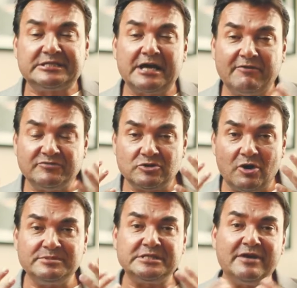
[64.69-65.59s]
Tough
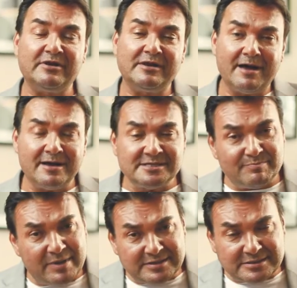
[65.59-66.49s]
times never last,
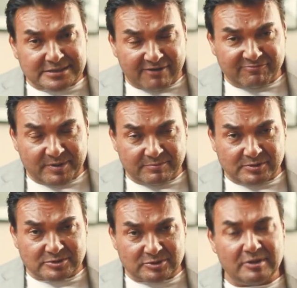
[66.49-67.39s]
but tough people
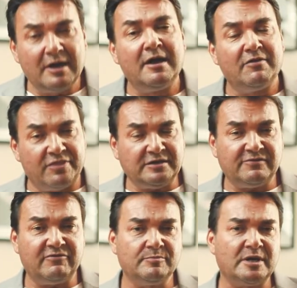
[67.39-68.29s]
do. Thank you
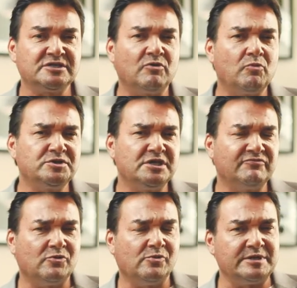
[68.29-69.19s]
very much for watching
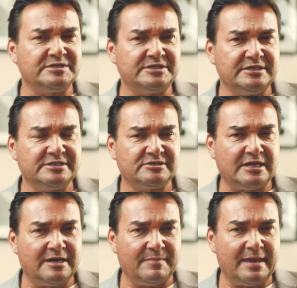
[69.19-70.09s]
for all these years.
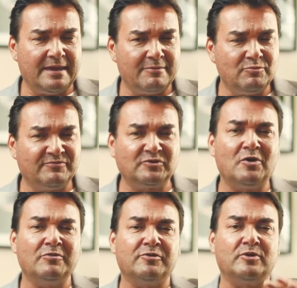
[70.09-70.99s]
Um, uh, we've
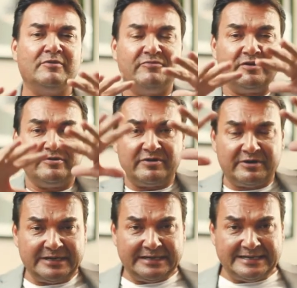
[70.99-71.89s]
gone through a very,
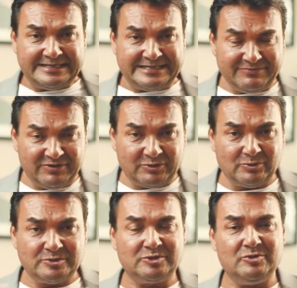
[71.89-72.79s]
very
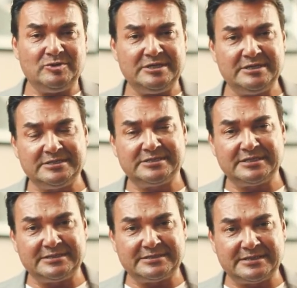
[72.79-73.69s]
difficult two years,
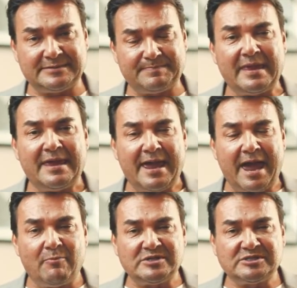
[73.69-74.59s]
and um,
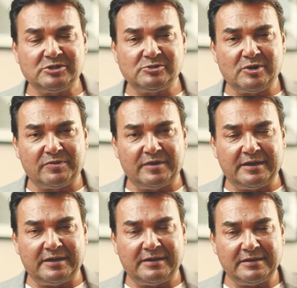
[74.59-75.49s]
and we're still not
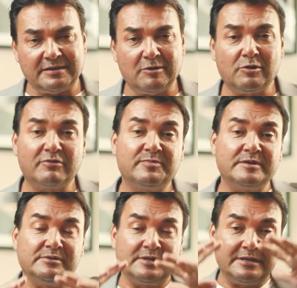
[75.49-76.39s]
there. You know, a lot of
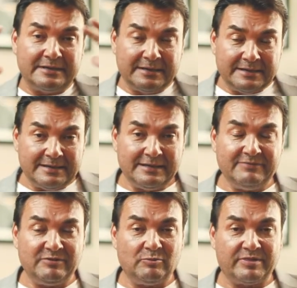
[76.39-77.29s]
people are
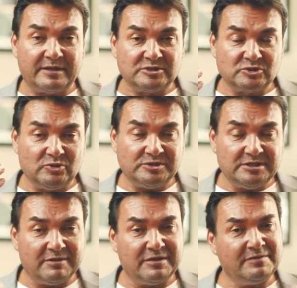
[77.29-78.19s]
living with uncertainty.
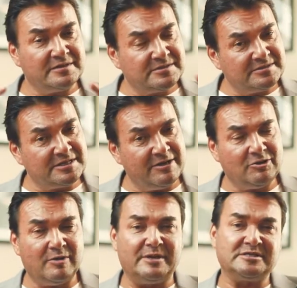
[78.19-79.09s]
I think that's the
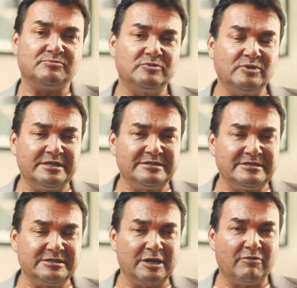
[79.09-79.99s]
take-home lesson. We really need
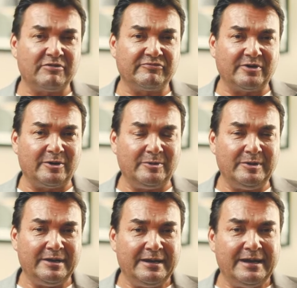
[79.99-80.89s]
to go with the flow
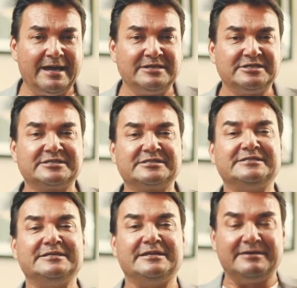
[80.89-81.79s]
and just
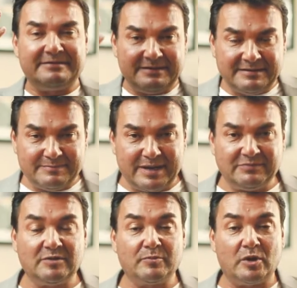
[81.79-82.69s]
you know make
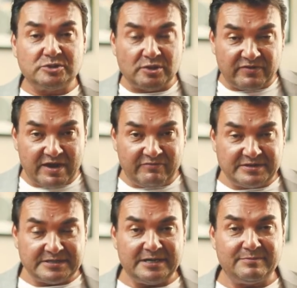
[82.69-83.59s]
the most of every
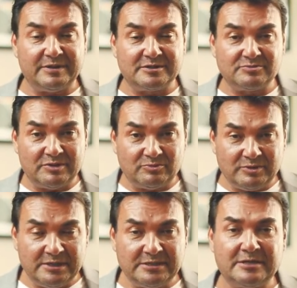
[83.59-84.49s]
day because we
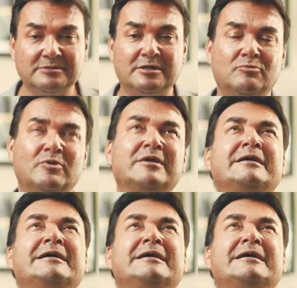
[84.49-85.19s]
really don't know where